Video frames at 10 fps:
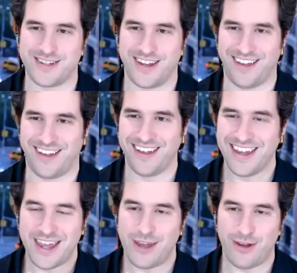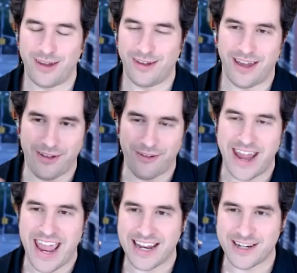I have an
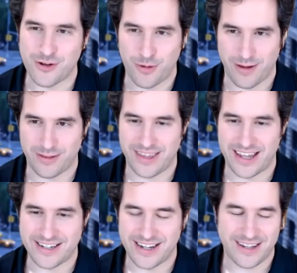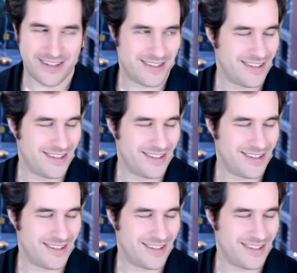anecdote about that, Dennis.